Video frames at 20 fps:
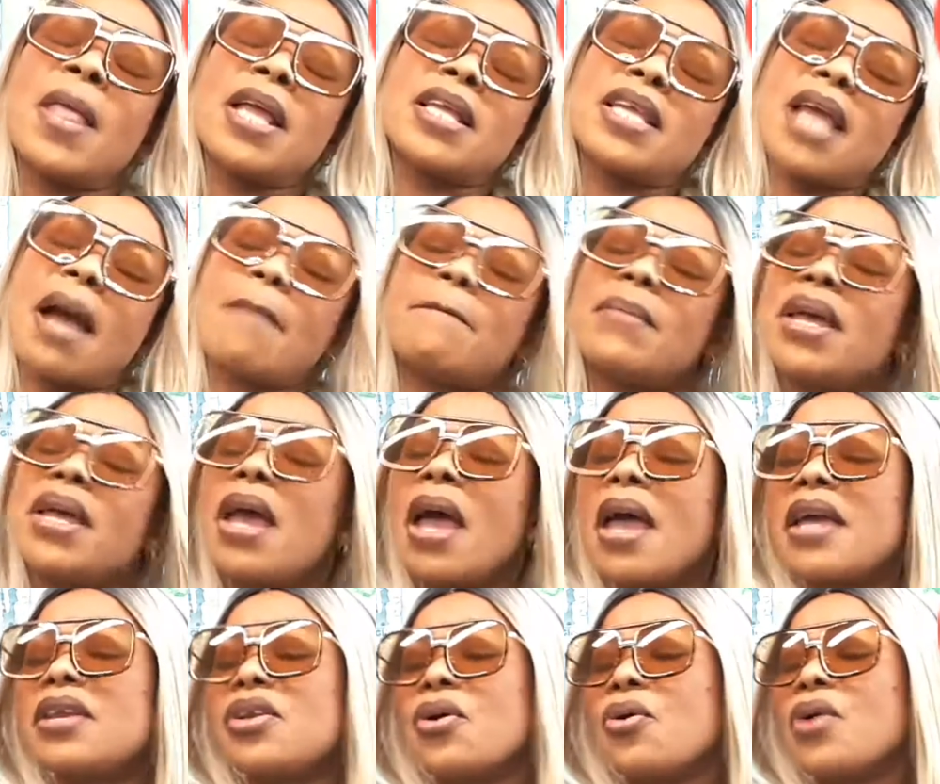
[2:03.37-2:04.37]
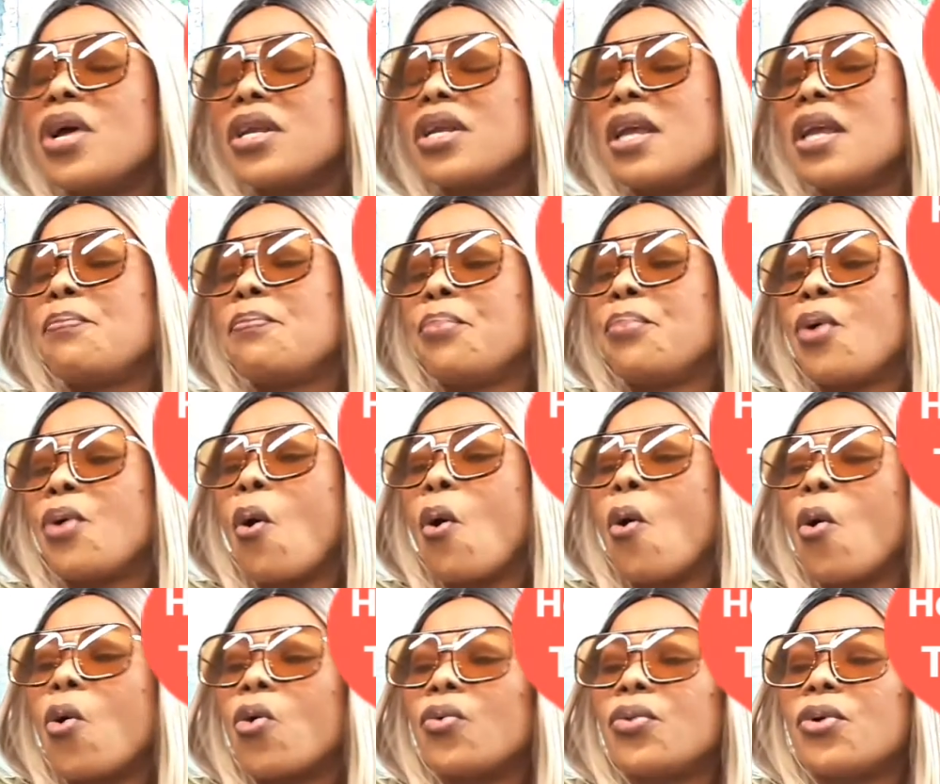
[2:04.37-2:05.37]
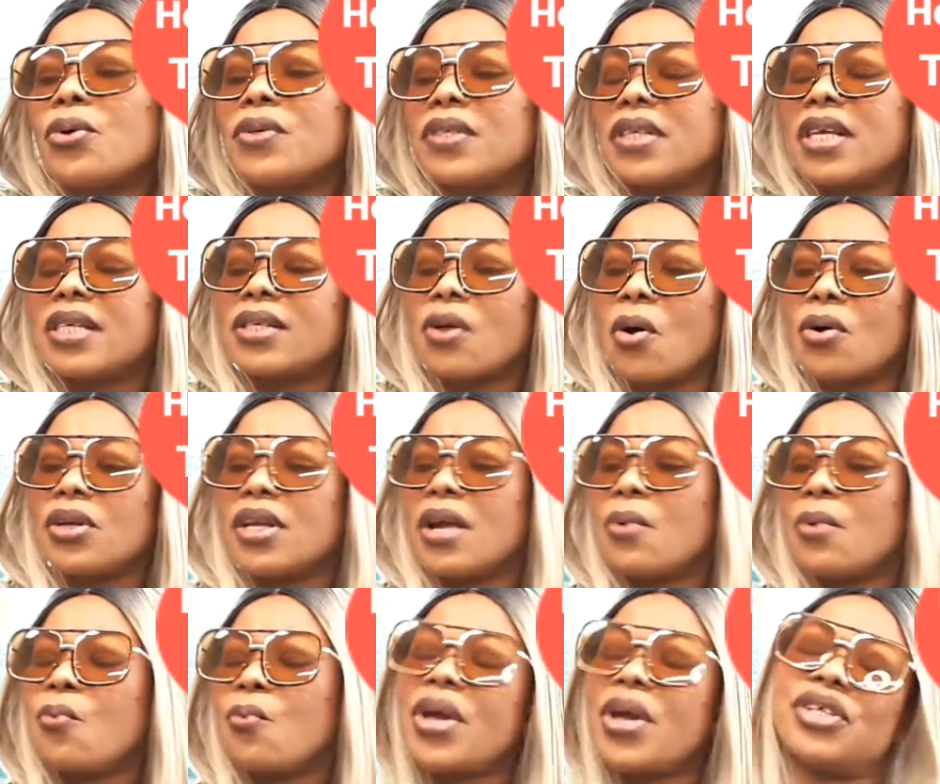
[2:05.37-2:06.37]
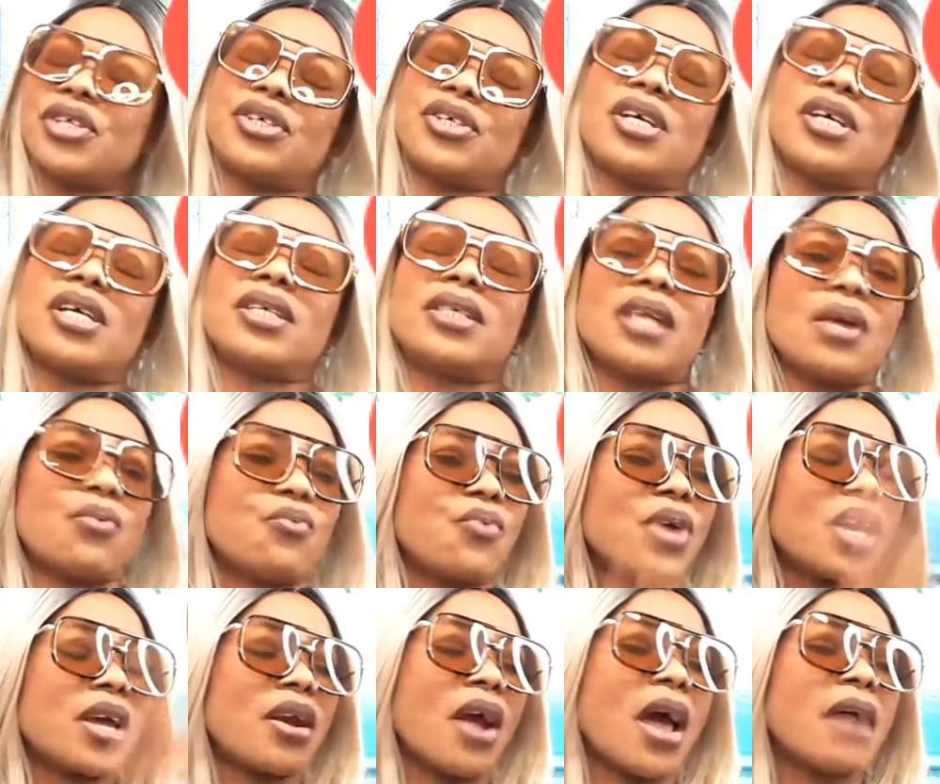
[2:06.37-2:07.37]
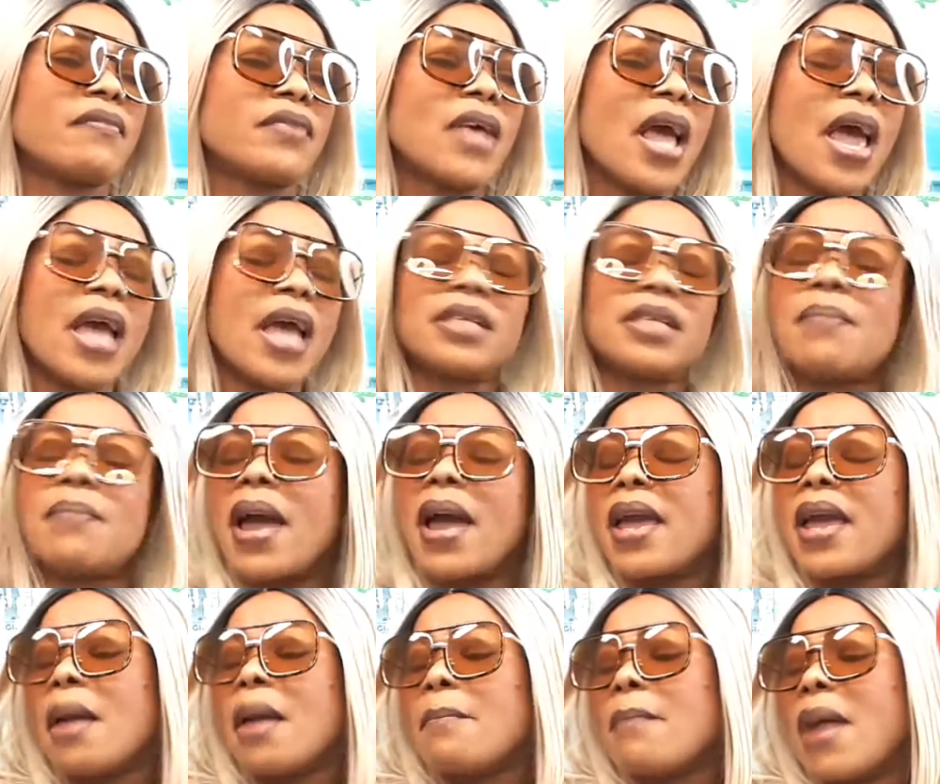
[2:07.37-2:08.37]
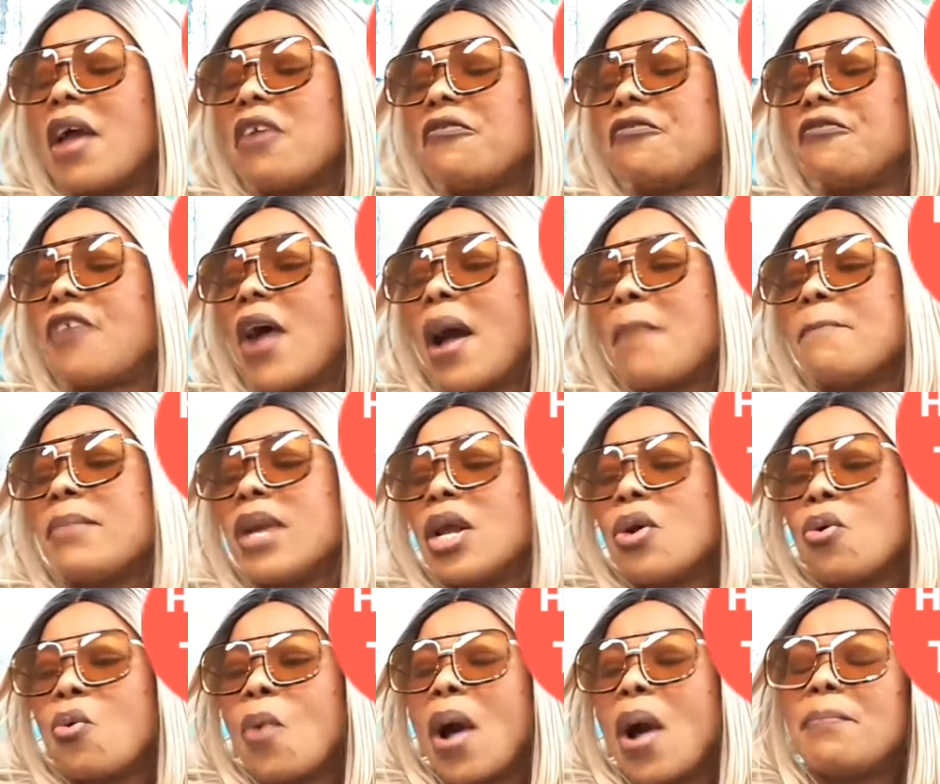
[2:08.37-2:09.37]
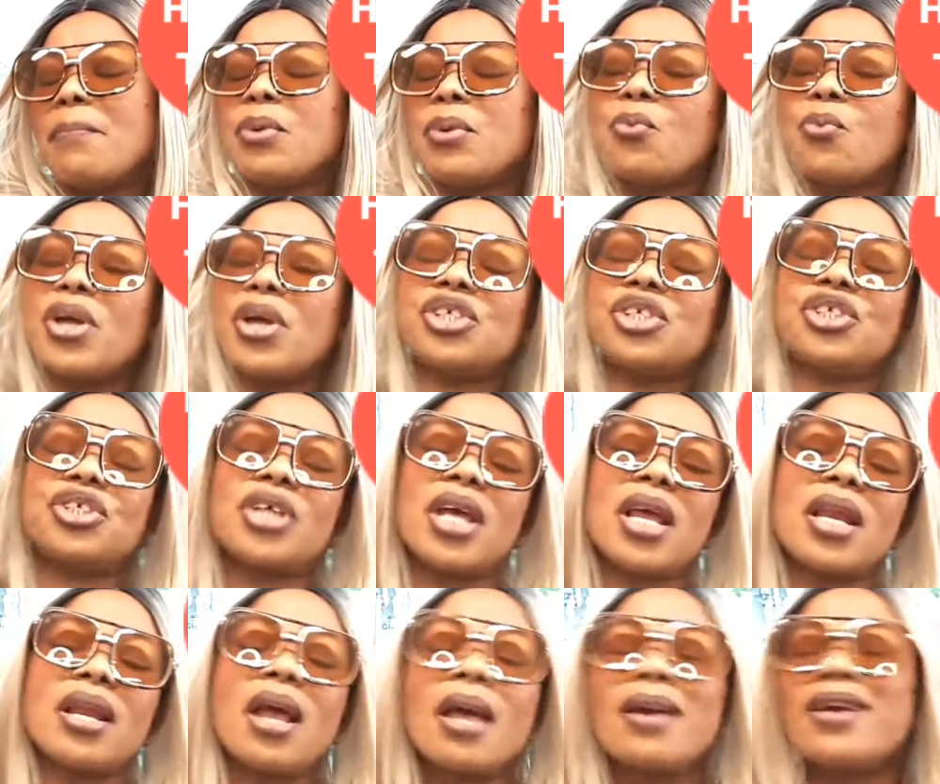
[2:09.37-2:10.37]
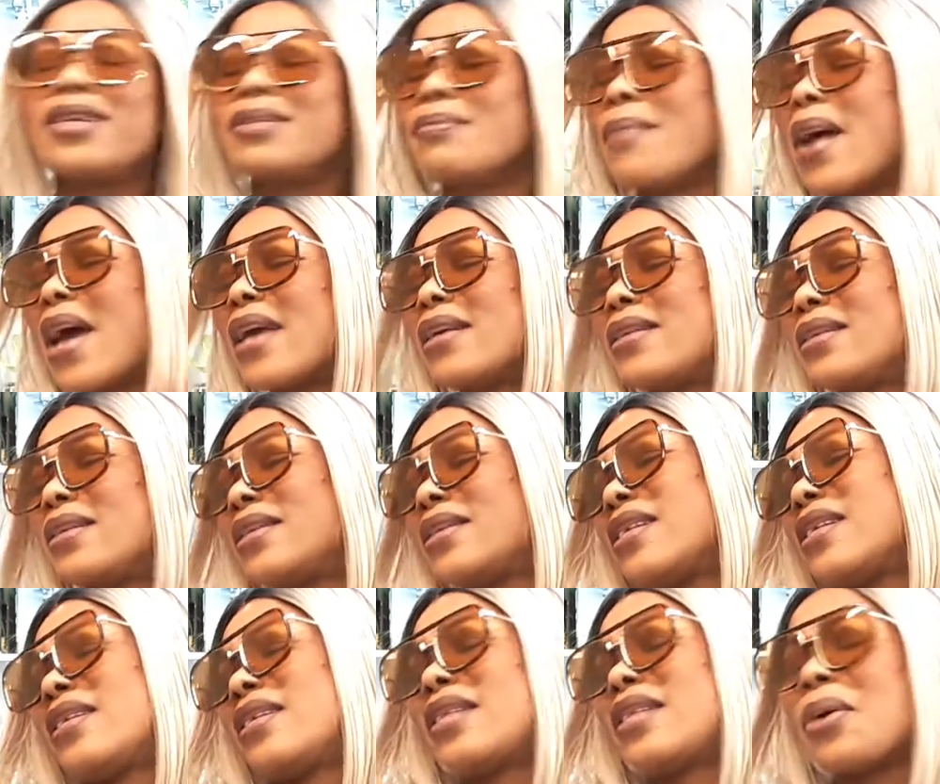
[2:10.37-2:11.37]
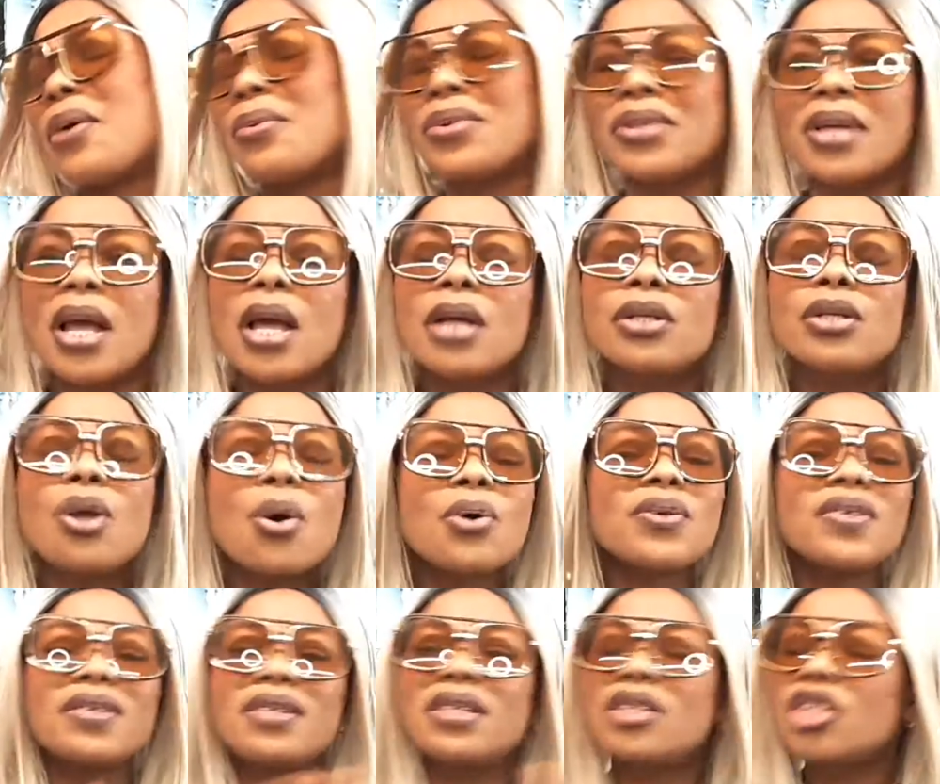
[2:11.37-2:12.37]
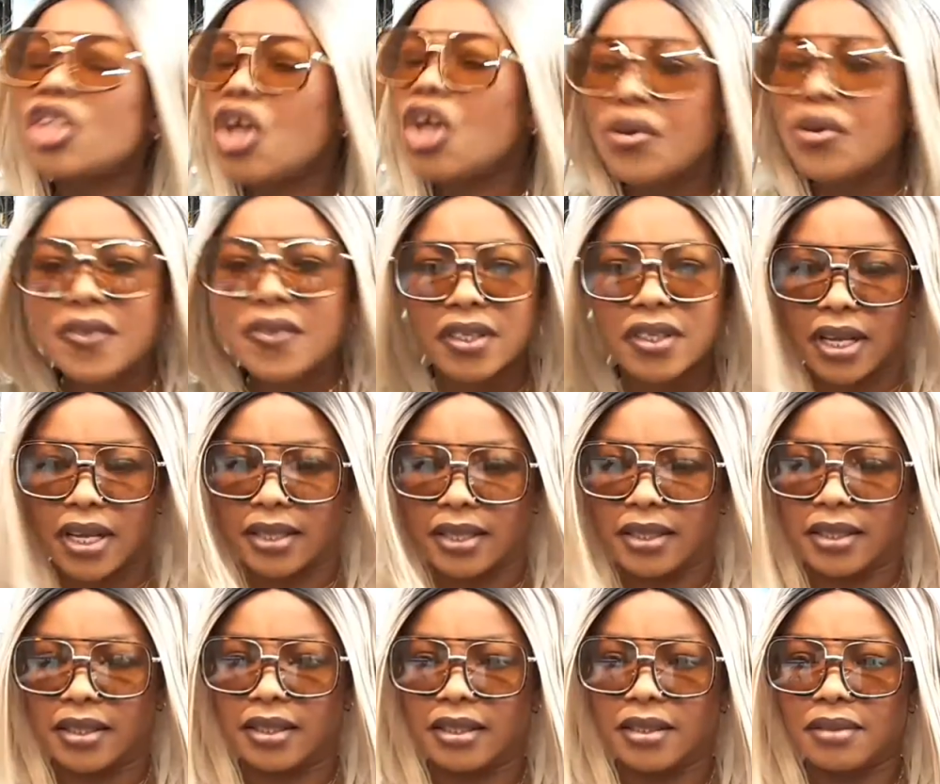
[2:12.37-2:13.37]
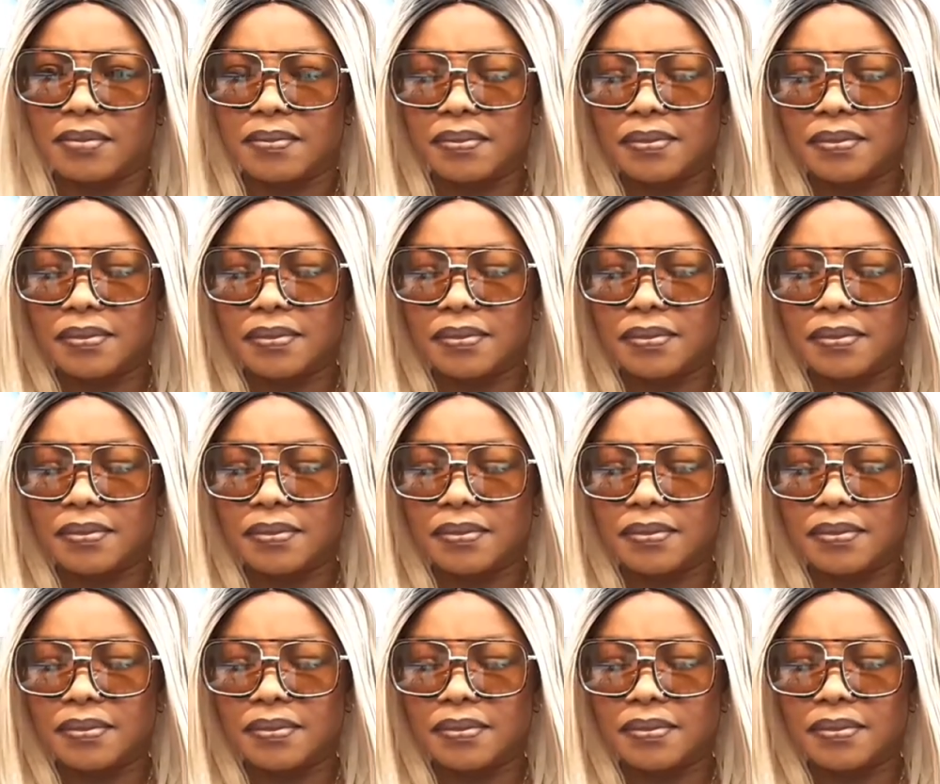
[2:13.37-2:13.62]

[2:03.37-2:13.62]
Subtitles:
Nyame, they put all those things on the witches and witchcraft. It's my family who are bewitching. It's my sister. Those nonsense.